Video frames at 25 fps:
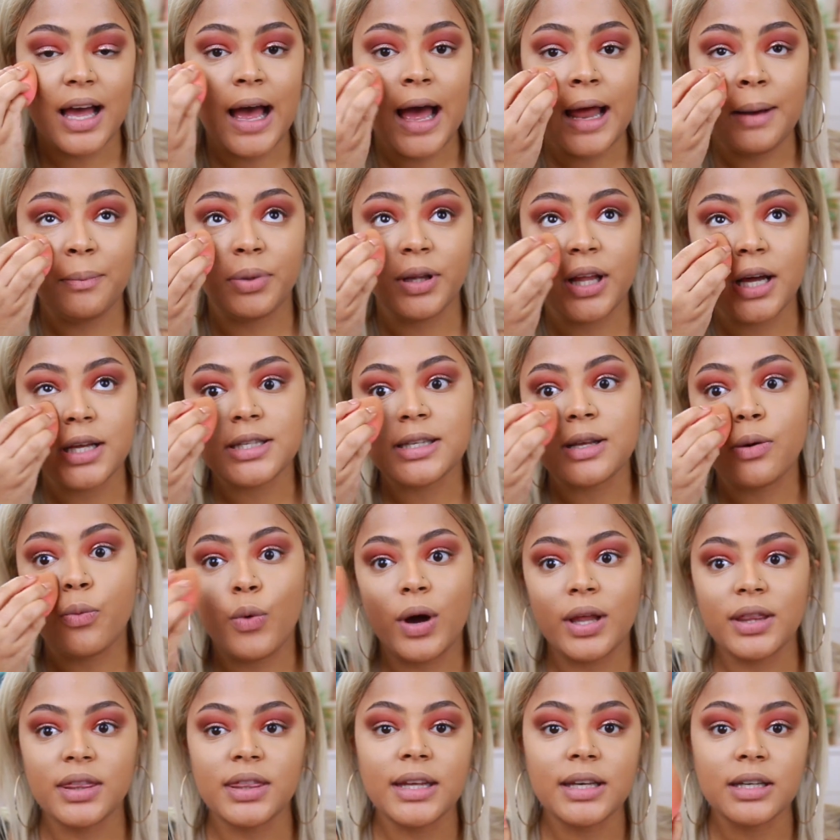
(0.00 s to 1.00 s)
and plus,
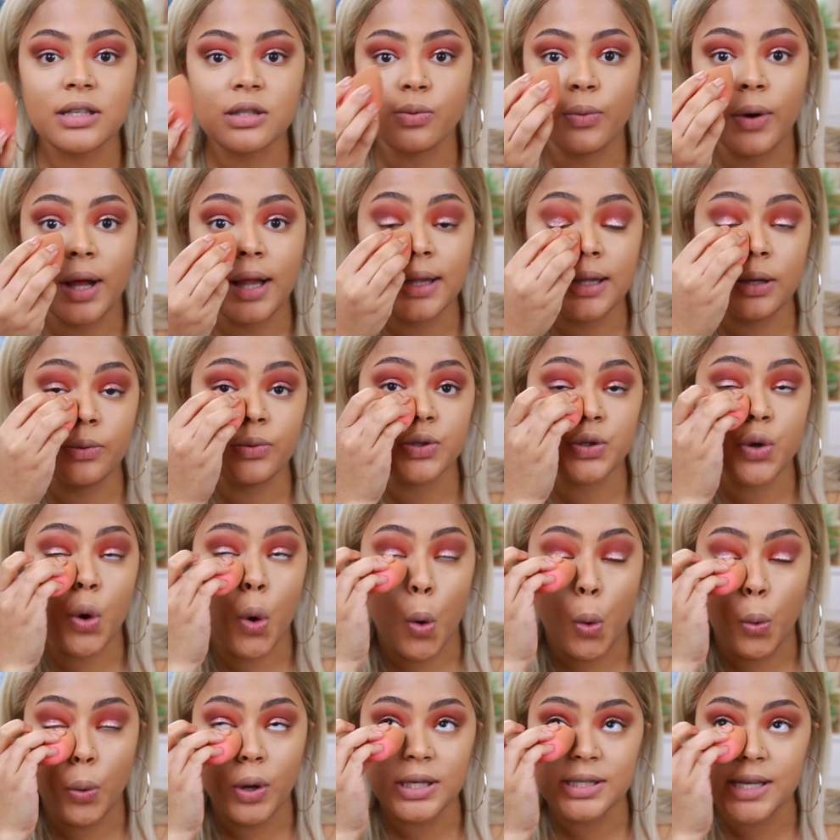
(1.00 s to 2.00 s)
one thing as well, it was
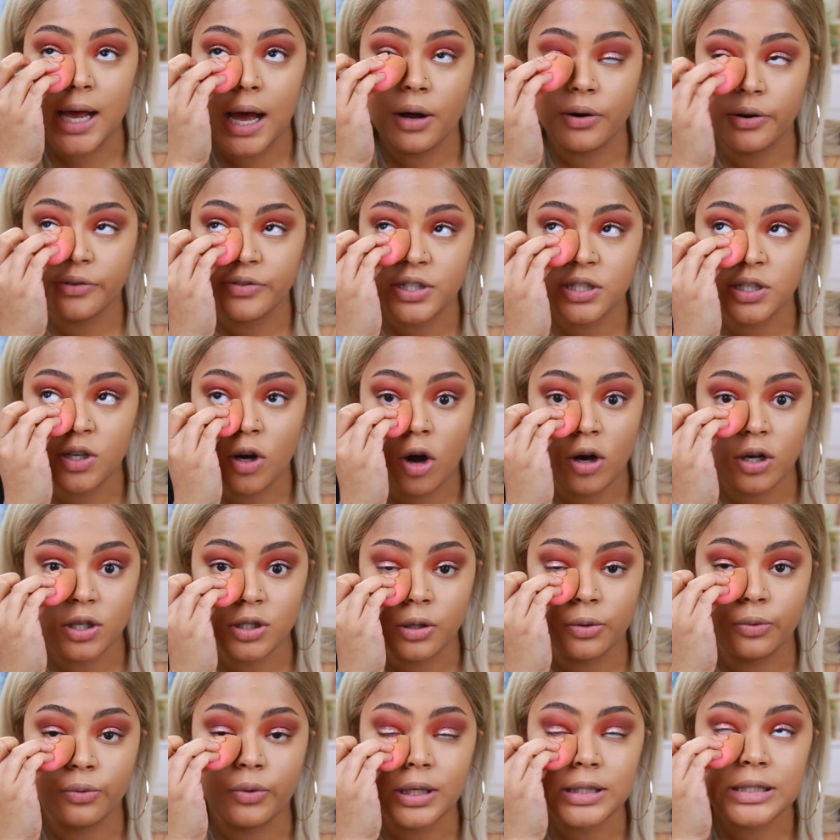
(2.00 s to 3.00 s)
always out of stock.
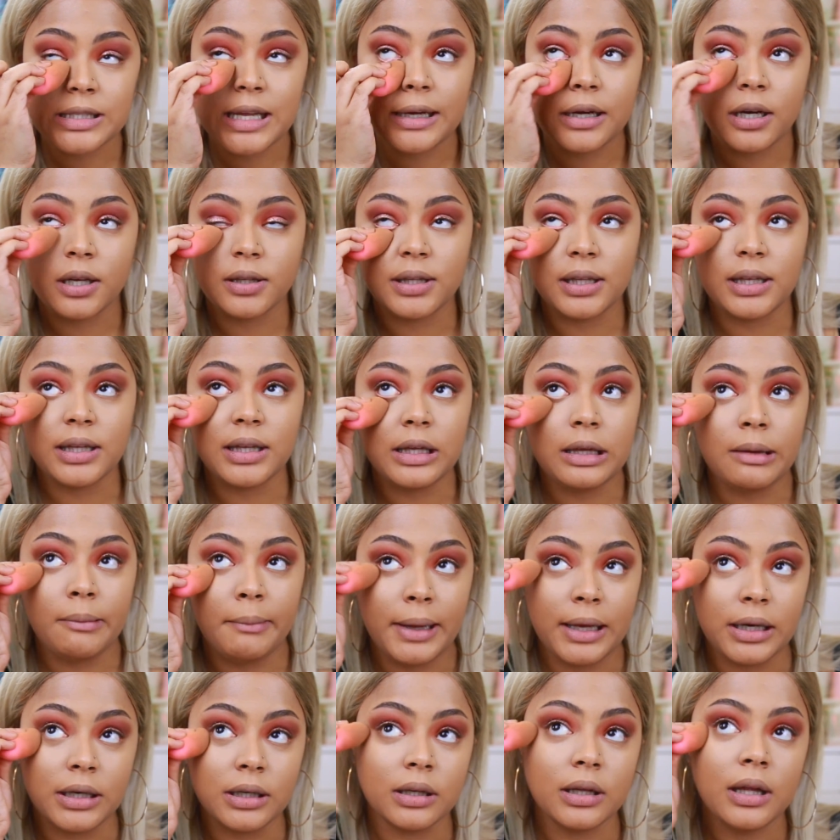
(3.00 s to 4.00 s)
So once I got the
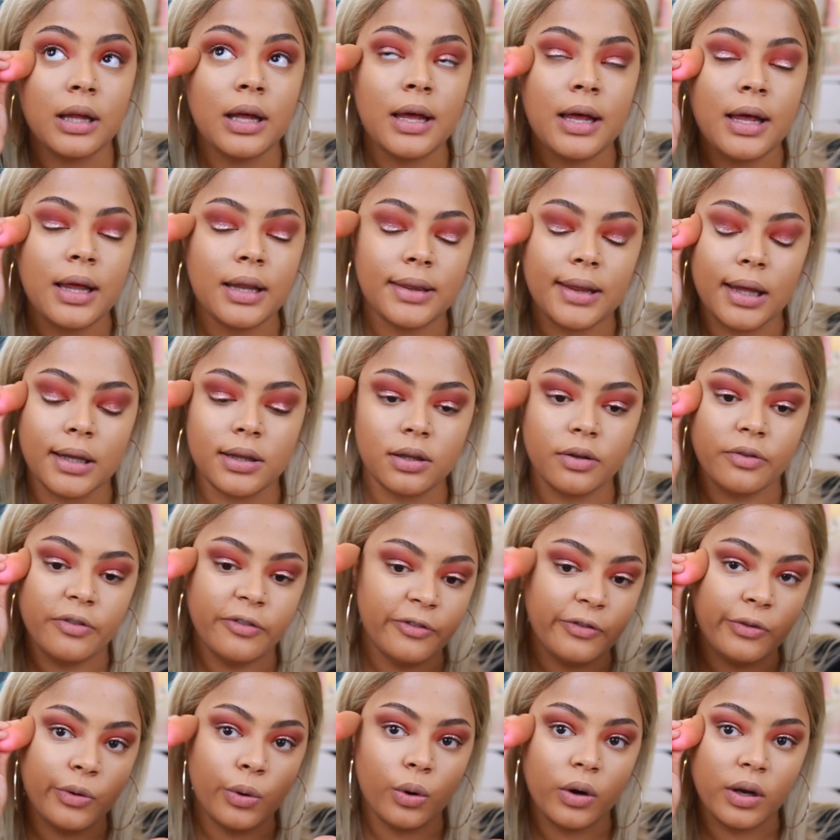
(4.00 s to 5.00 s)
email that the
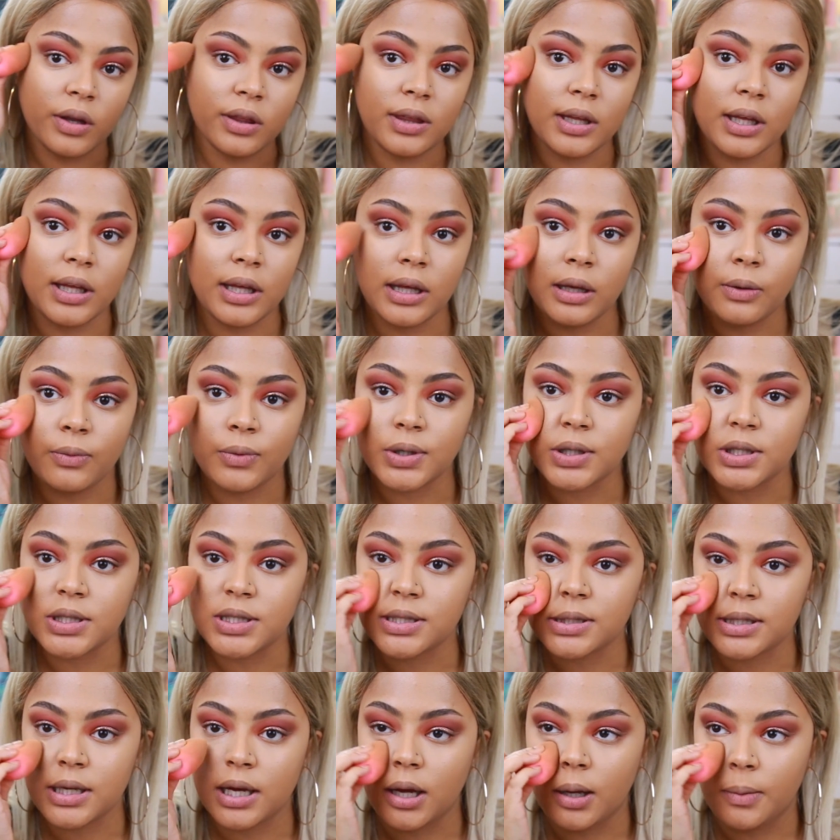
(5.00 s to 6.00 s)
4 thingy
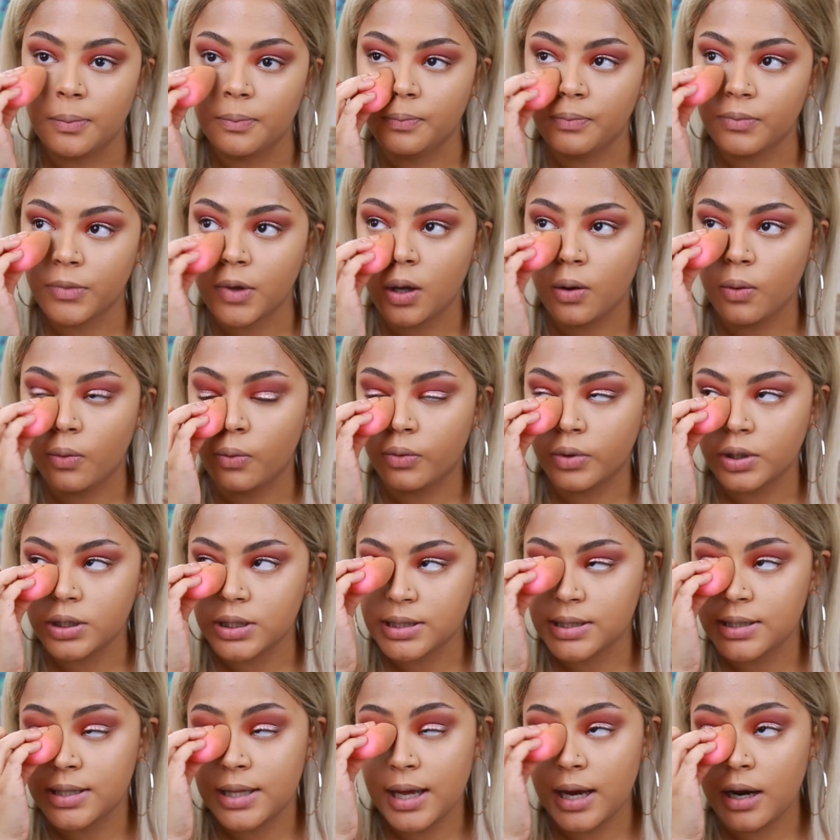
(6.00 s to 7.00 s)

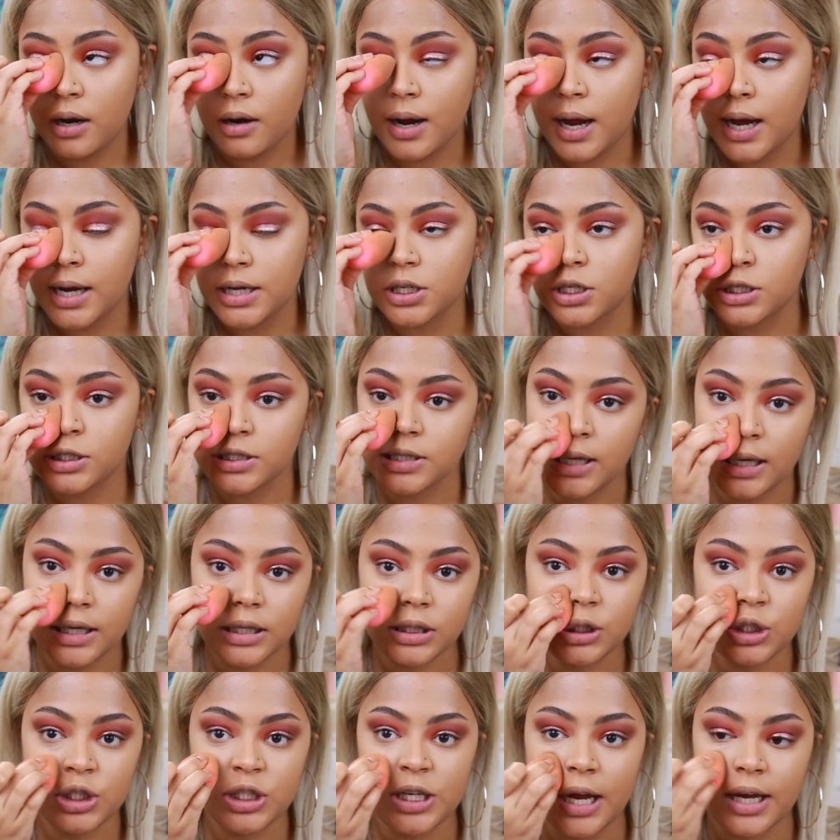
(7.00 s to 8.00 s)
was there, I just
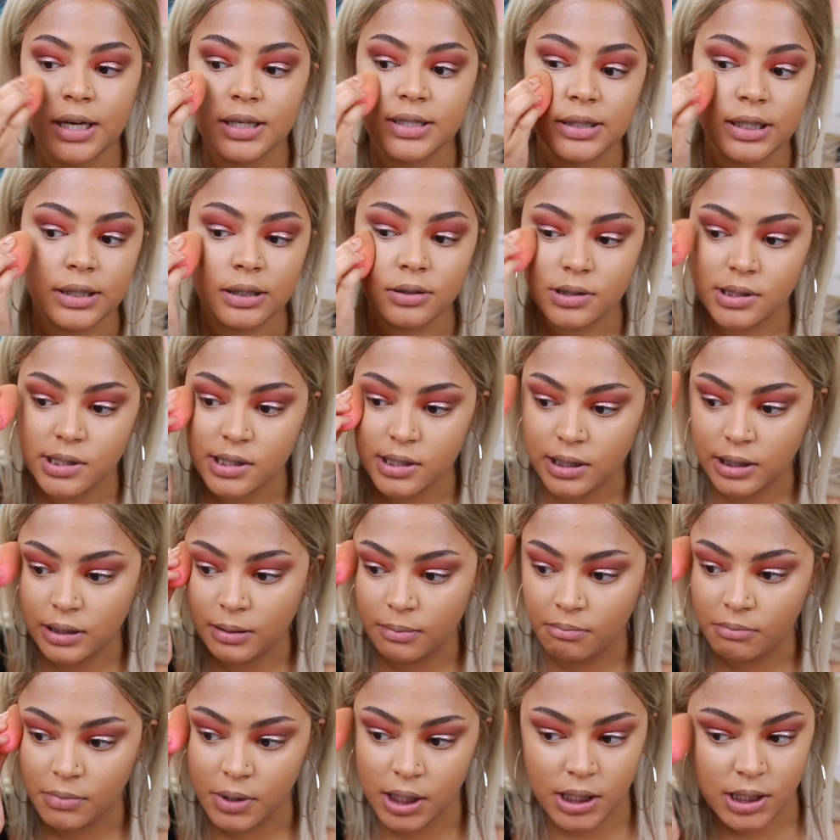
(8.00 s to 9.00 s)
like checked out
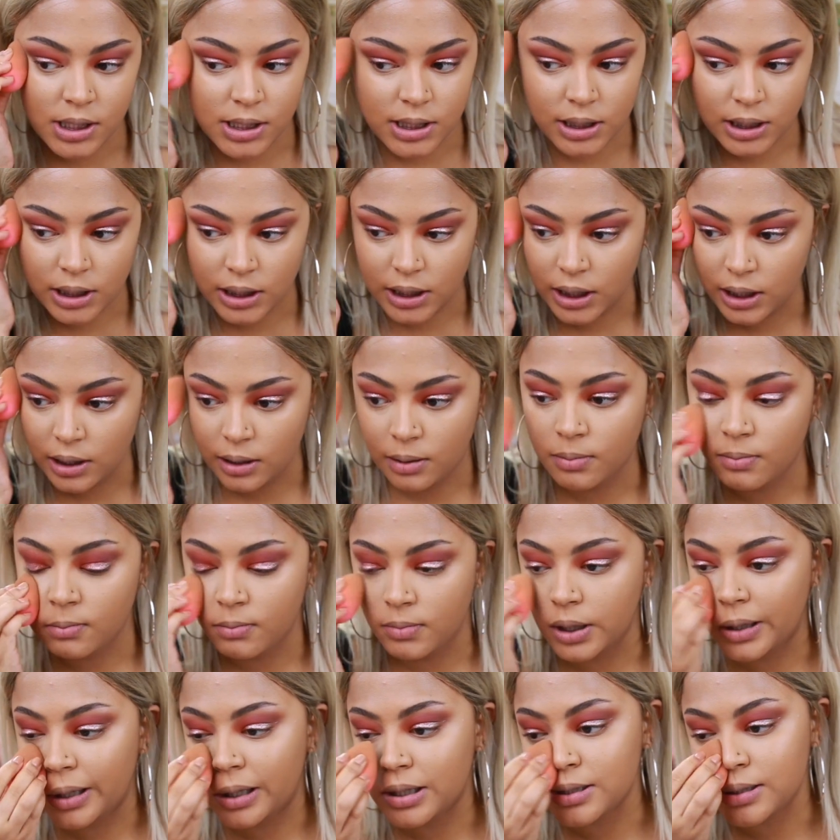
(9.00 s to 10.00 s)
immediately,
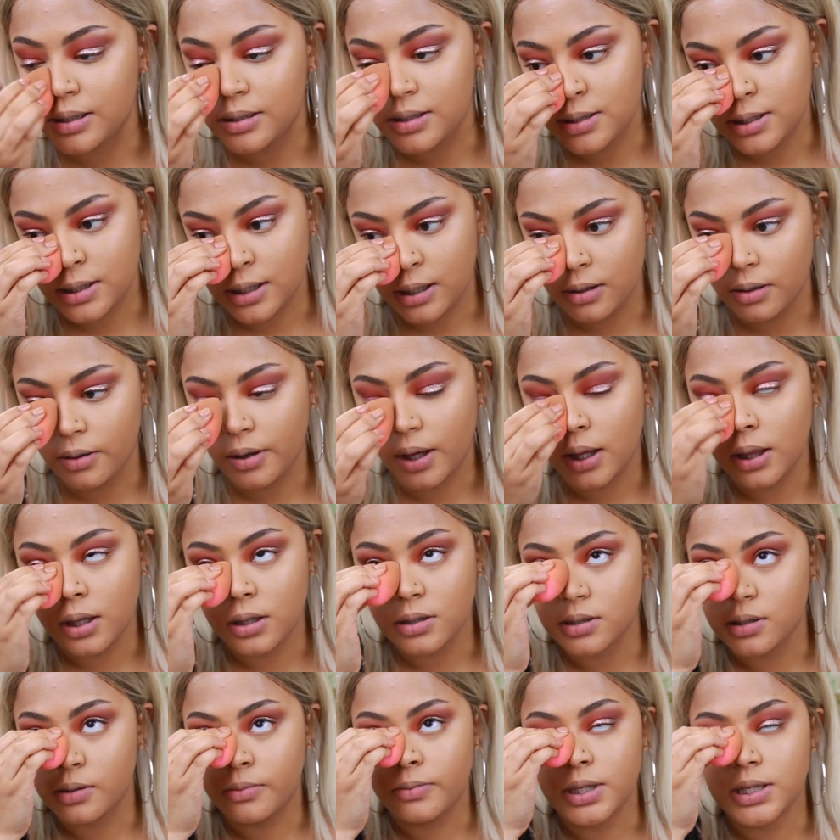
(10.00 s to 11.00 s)
because I was like, okay,
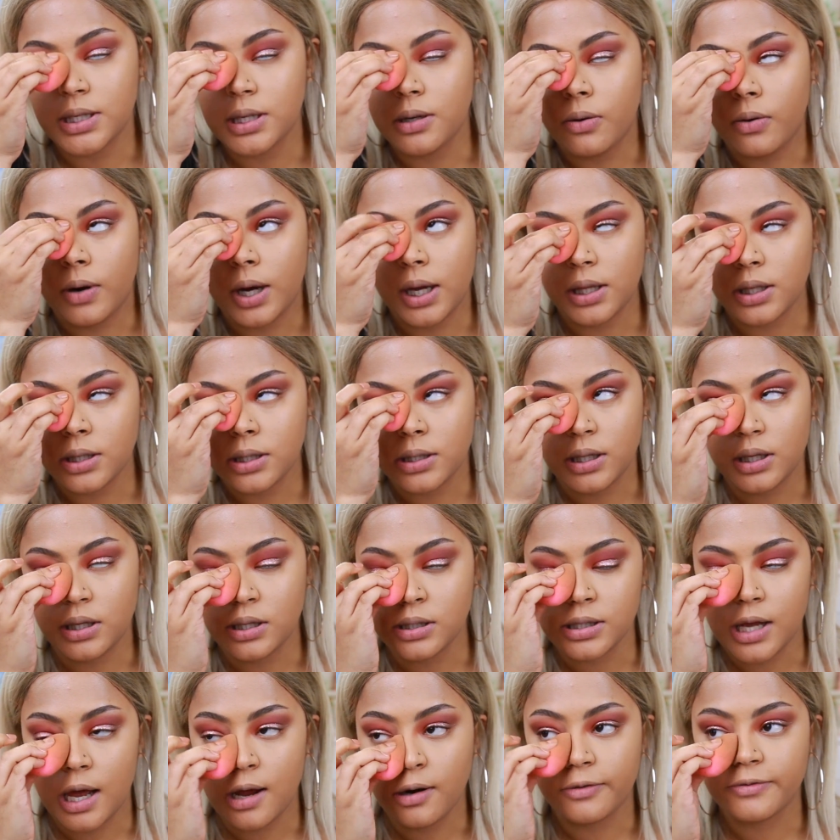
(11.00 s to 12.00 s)
there's a reason why this
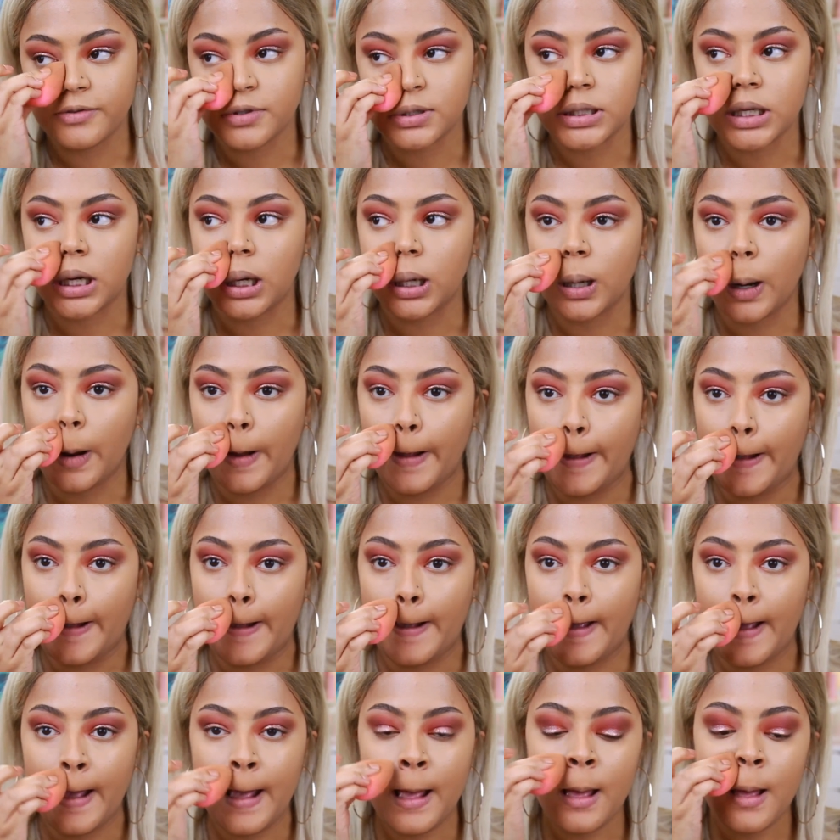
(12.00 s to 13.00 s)
thing is out of stock.
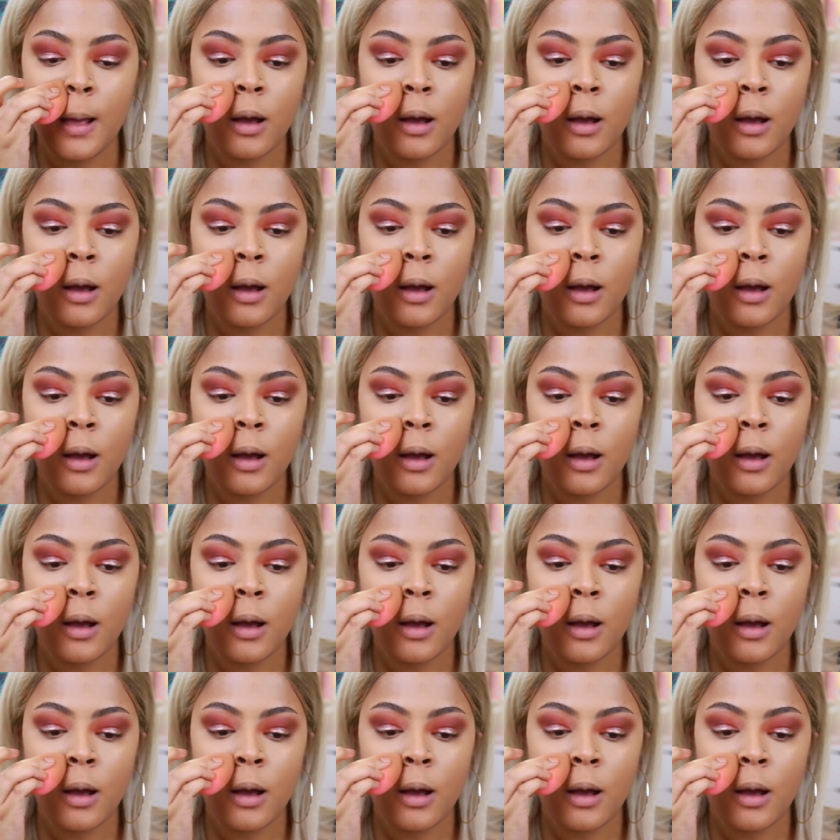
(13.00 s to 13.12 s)
Okay,